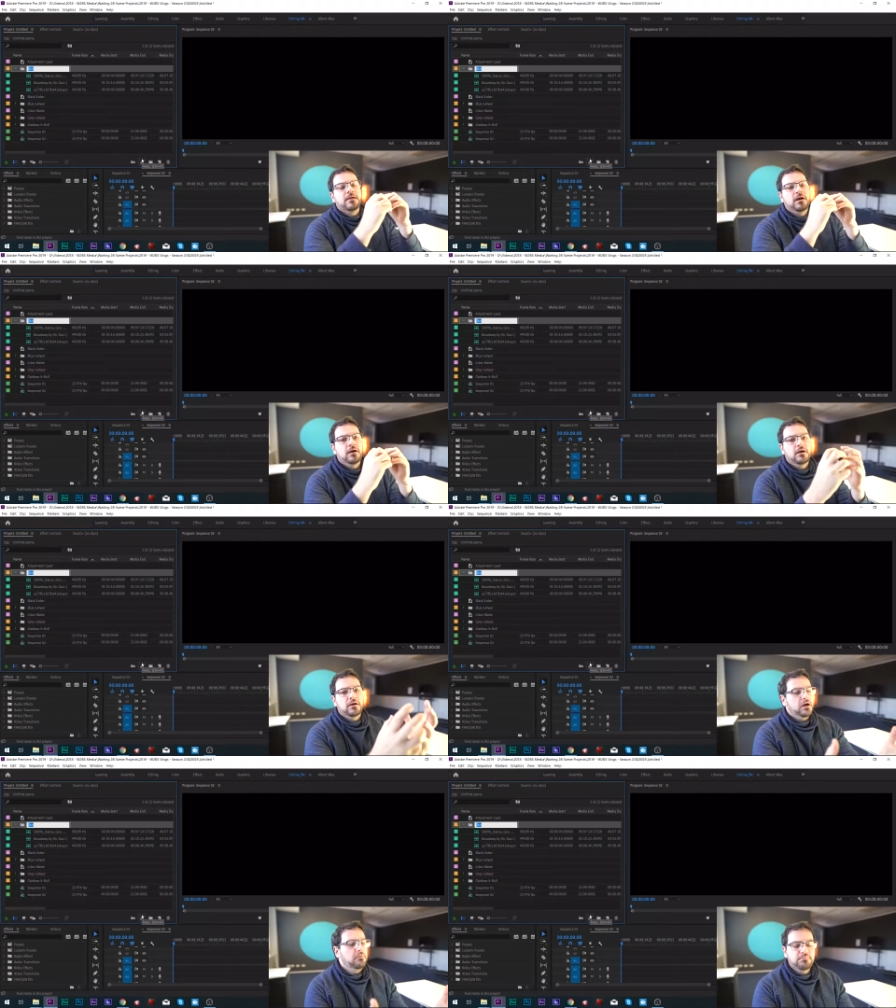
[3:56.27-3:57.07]

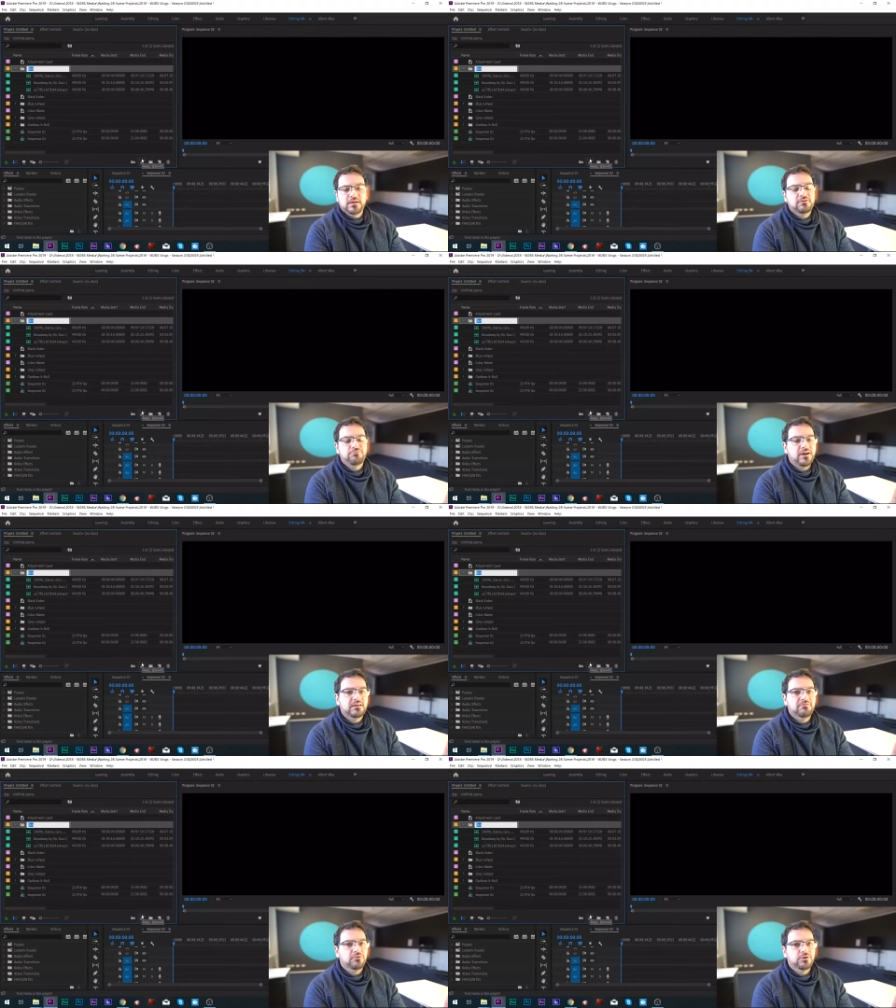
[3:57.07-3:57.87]
a bin
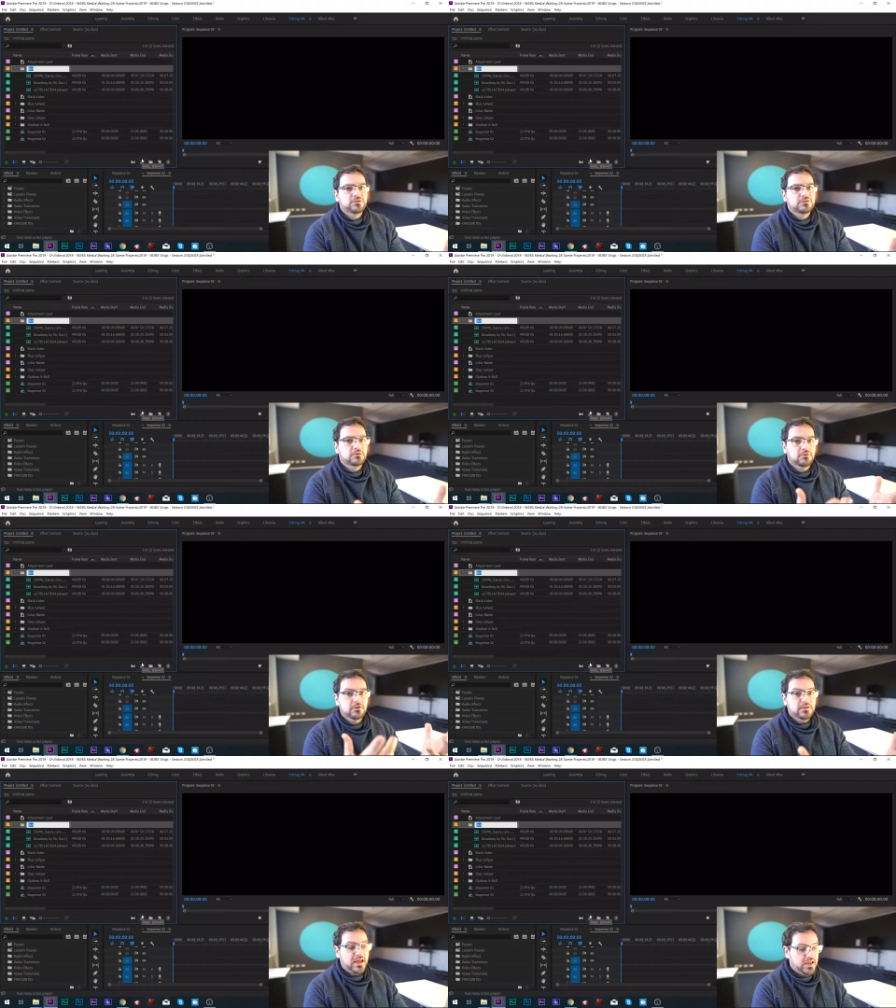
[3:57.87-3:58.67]
ready for you to
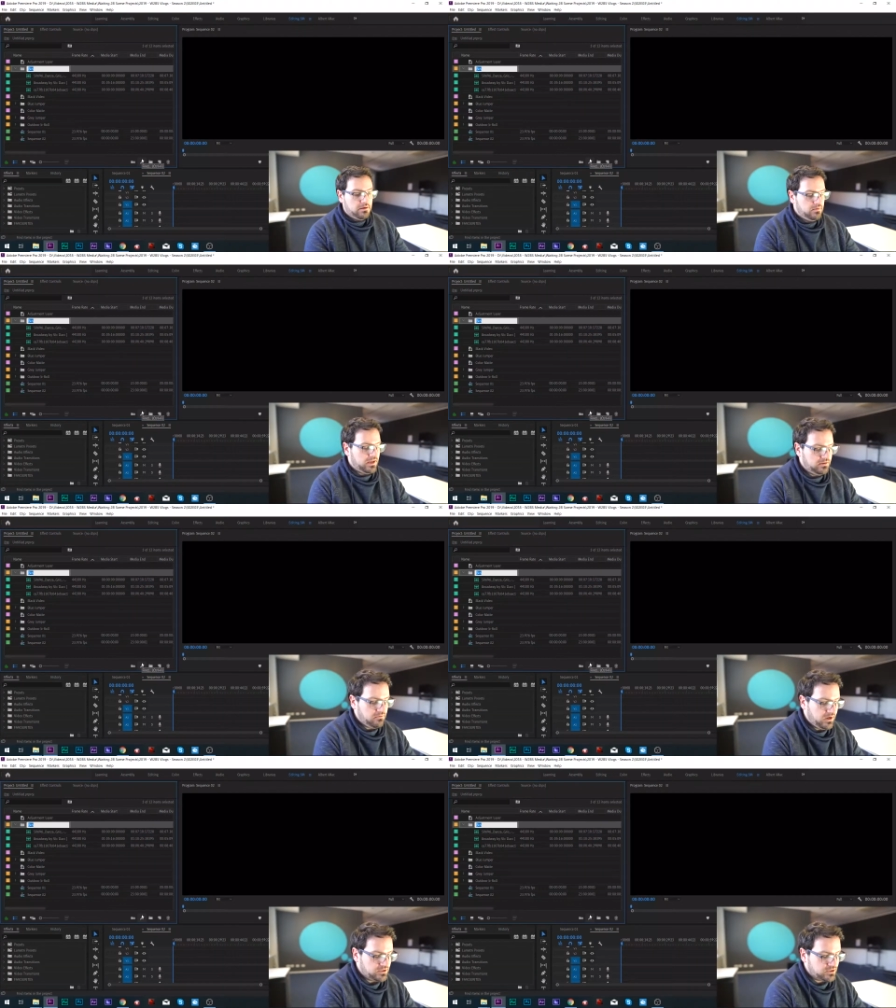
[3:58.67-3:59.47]
name. And
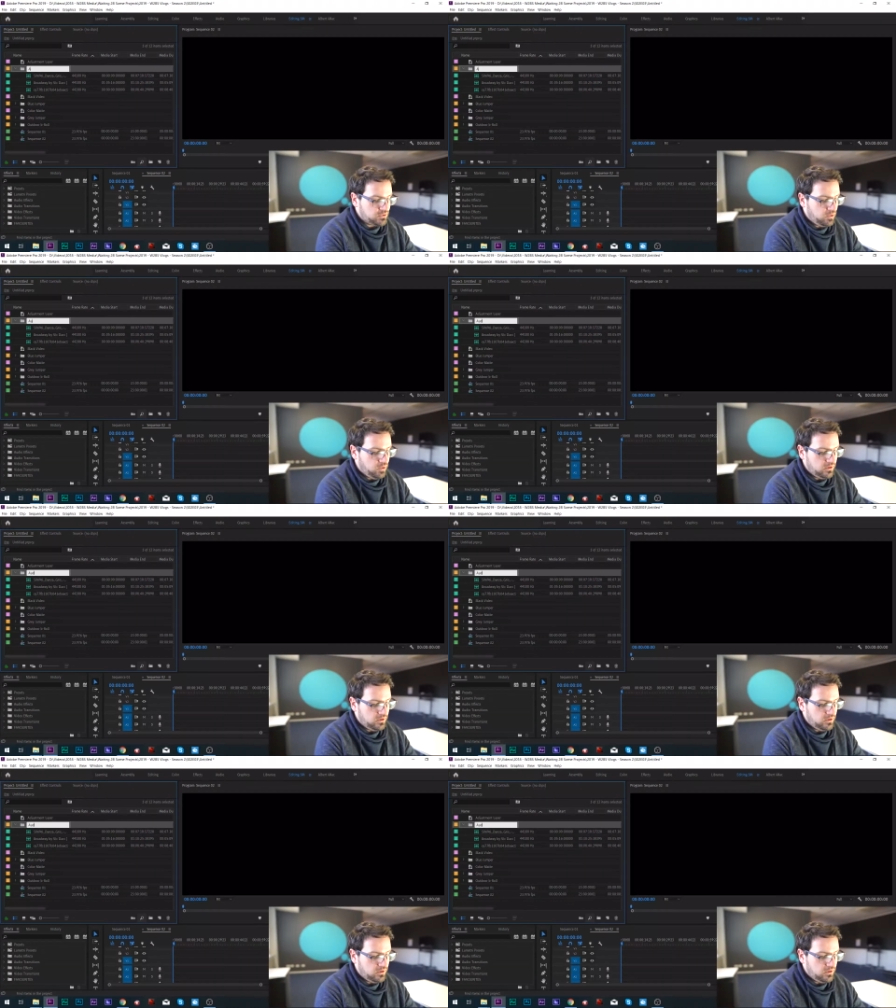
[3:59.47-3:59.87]
if I just call